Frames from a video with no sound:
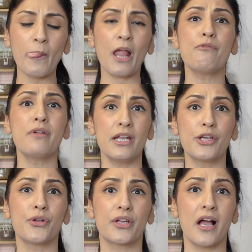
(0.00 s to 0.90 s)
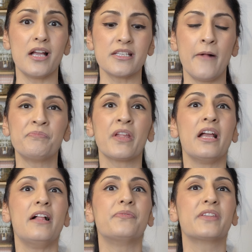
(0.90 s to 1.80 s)
Really good, guys.
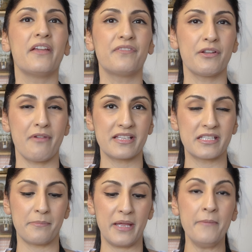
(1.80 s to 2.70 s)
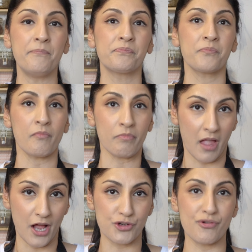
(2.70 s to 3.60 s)
Give the recipe
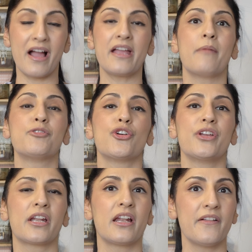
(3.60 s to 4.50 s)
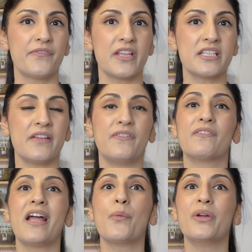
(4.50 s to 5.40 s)
a try. I'm sure you're going to love this. If
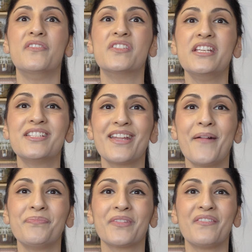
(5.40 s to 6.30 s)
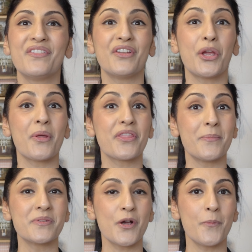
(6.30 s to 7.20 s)
you've liked what you've seen today, give the video a
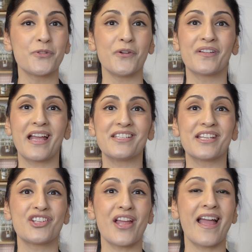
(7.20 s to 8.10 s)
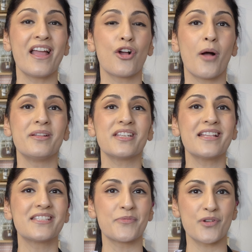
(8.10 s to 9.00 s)
thumbs up. Don't forget to share, comment
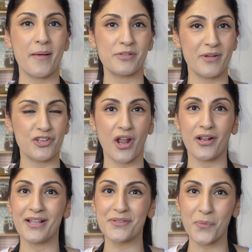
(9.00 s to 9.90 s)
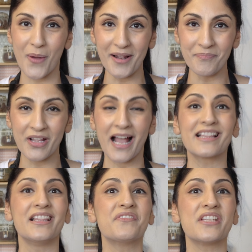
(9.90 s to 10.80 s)
and subscribe to my channel as well.
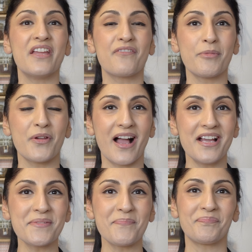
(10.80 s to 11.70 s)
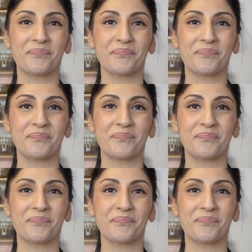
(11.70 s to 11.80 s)
I'd love to hear from you guys.